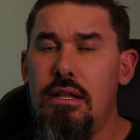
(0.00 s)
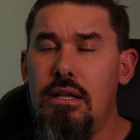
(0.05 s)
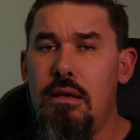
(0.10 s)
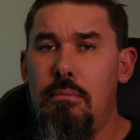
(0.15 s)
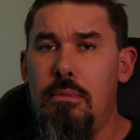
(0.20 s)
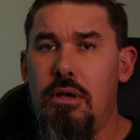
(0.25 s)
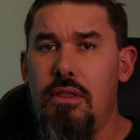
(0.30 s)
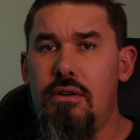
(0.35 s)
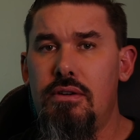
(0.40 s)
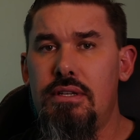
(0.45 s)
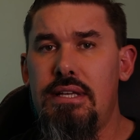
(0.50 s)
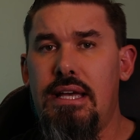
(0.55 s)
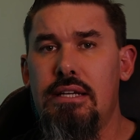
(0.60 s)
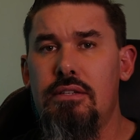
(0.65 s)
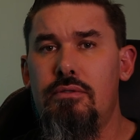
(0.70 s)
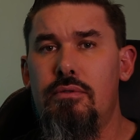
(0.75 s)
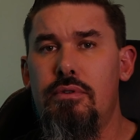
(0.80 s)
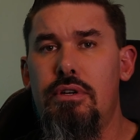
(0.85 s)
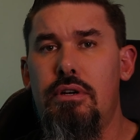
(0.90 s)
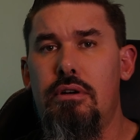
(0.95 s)
income on their
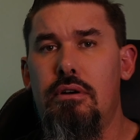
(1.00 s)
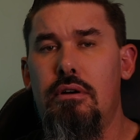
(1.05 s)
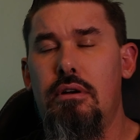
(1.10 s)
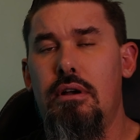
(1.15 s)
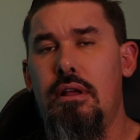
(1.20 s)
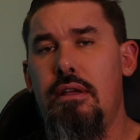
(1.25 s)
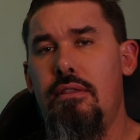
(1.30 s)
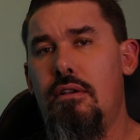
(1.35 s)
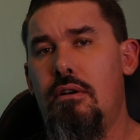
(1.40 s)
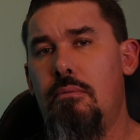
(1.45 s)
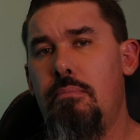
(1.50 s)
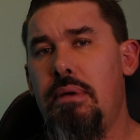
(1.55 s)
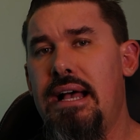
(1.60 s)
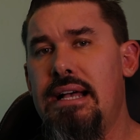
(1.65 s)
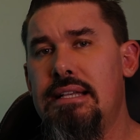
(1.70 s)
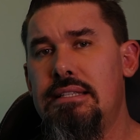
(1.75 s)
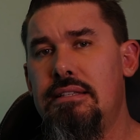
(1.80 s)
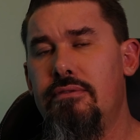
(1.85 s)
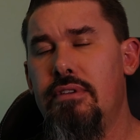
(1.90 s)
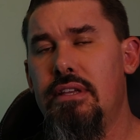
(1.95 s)
tax return and their
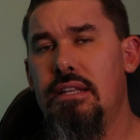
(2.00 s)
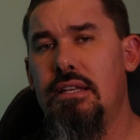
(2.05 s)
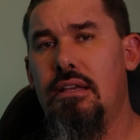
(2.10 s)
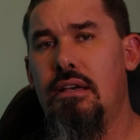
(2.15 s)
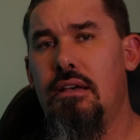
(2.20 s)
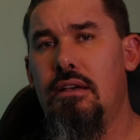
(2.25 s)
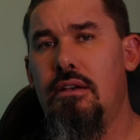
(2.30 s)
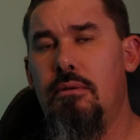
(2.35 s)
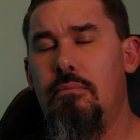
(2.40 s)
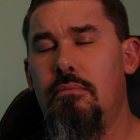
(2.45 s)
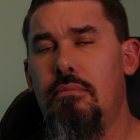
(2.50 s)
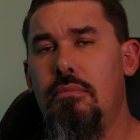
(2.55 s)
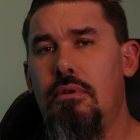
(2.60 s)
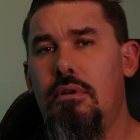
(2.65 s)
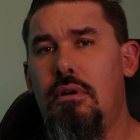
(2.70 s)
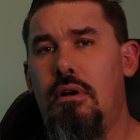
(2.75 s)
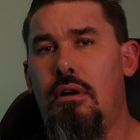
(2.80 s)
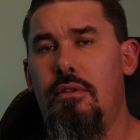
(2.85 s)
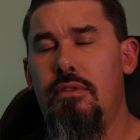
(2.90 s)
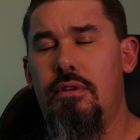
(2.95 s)
passive income
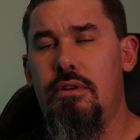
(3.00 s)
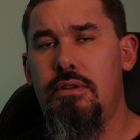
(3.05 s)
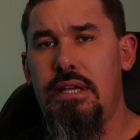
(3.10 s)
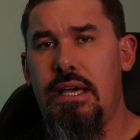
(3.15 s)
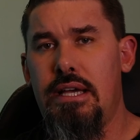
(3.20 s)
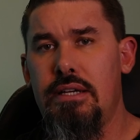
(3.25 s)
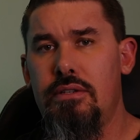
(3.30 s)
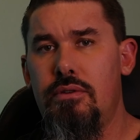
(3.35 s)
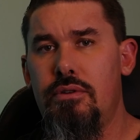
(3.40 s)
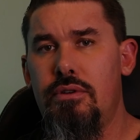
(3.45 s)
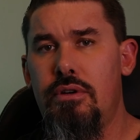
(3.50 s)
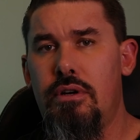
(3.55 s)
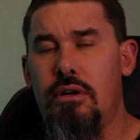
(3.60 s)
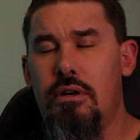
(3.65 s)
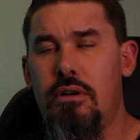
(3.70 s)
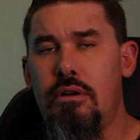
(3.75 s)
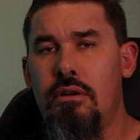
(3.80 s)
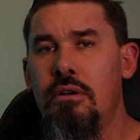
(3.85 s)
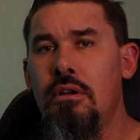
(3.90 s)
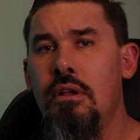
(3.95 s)
on their tax
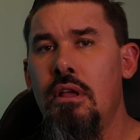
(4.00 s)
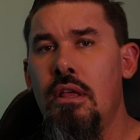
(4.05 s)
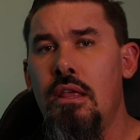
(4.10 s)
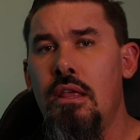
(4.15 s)
return,